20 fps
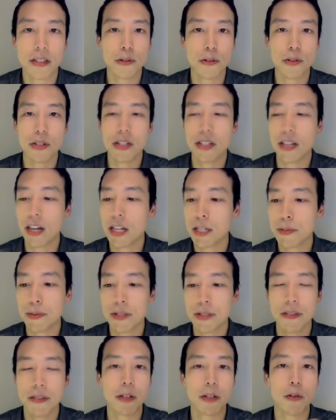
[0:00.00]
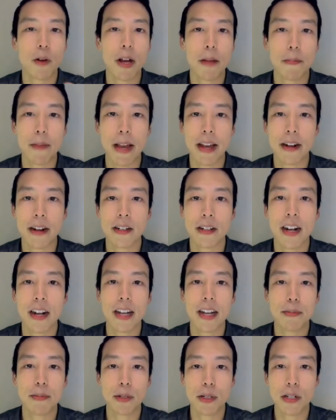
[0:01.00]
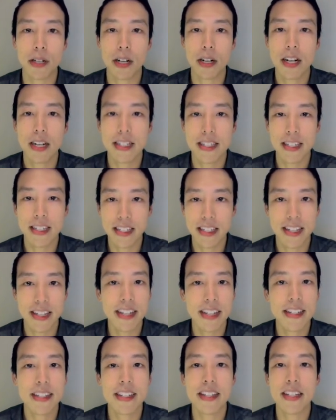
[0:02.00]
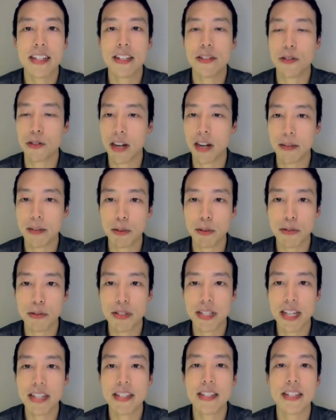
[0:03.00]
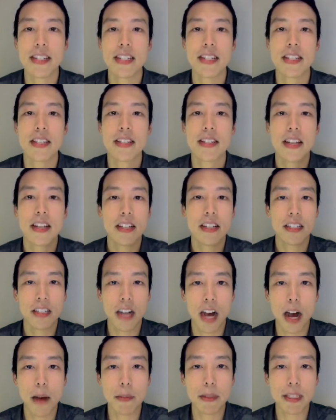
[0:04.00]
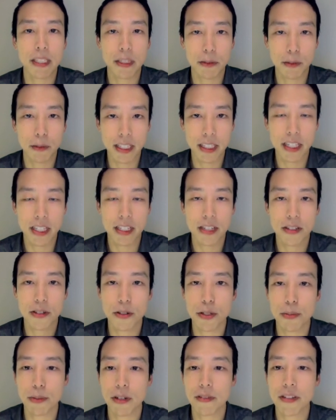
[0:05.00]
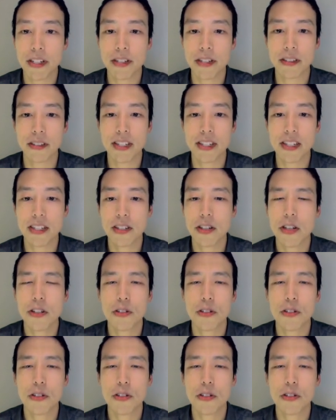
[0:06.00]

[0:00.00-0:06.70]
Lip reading: Those nonspecific white matter hyperintensities or hypodensities commonly related to small vessel disease.